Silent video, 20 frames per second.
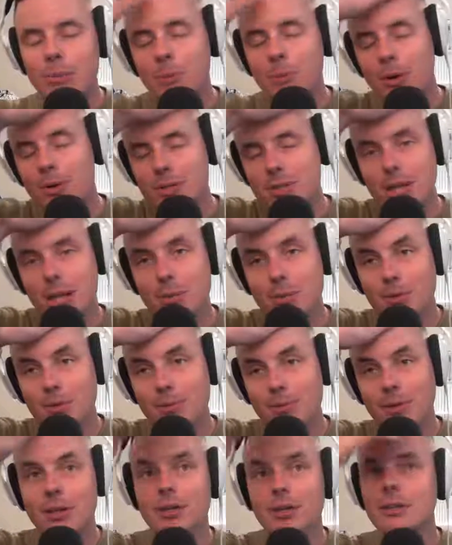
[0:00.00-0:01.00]
we both
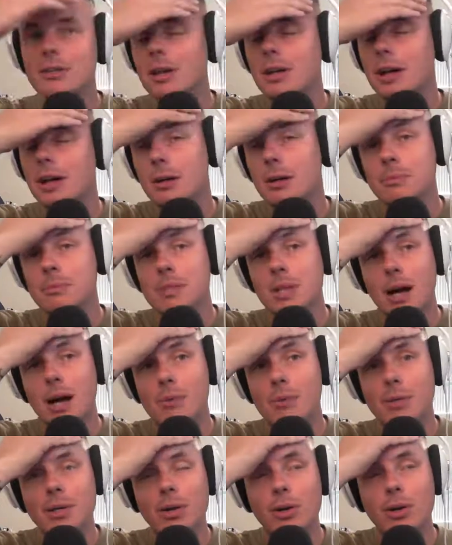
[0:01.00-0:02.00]
stayed with Phil.
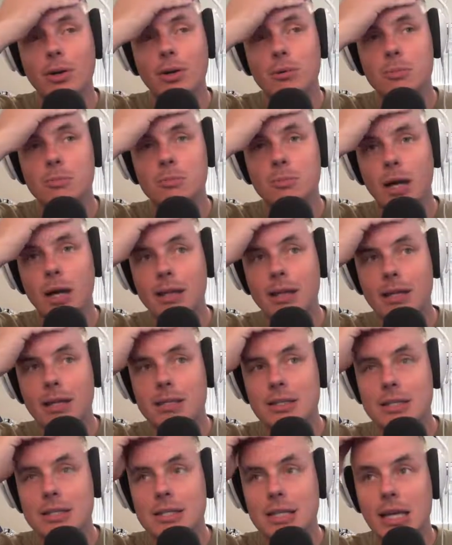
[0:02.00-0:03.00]
Tom went home, I
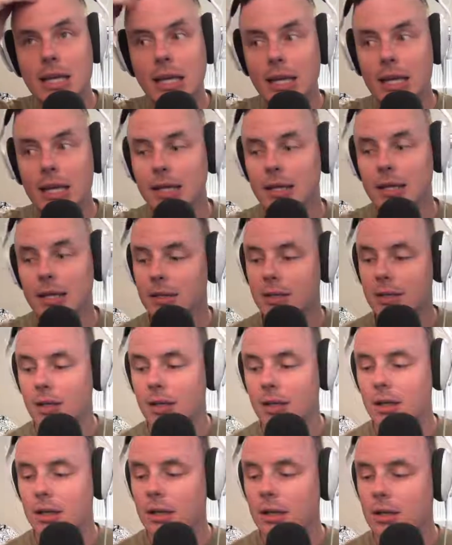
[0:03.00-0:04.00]
think a day
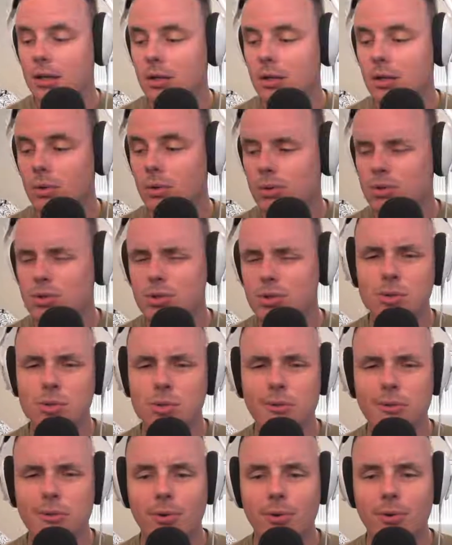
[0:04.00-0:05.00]
or
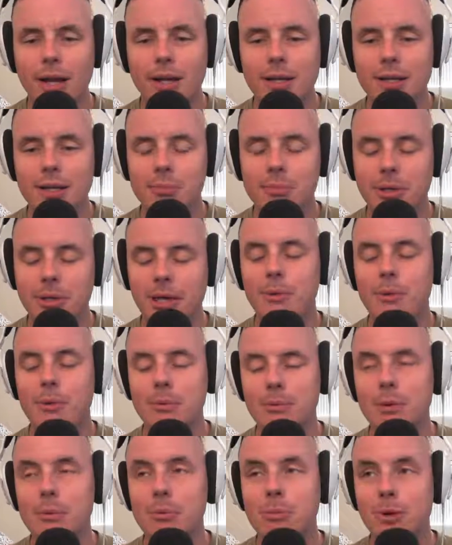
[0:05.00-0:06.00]
two before I did, but yeah,
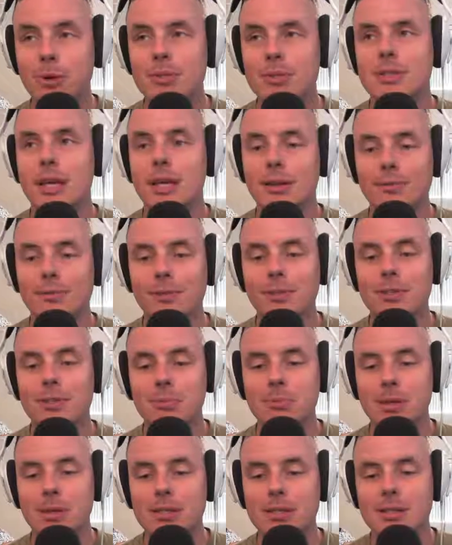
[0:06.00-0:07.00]
we both stayed at
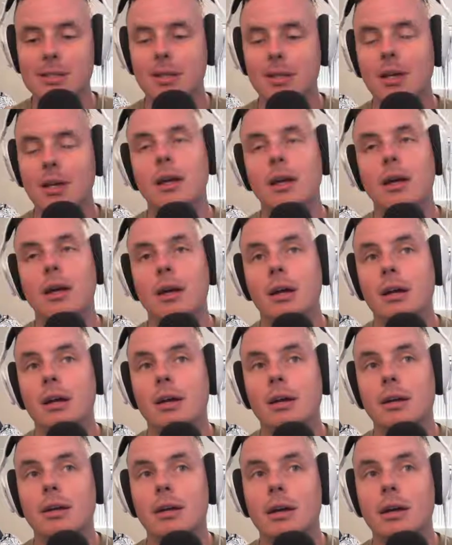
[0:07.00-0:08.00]
Phil's place.
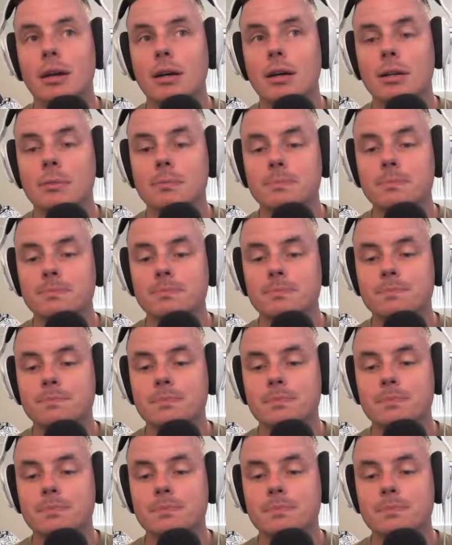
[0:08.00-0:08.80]
Um,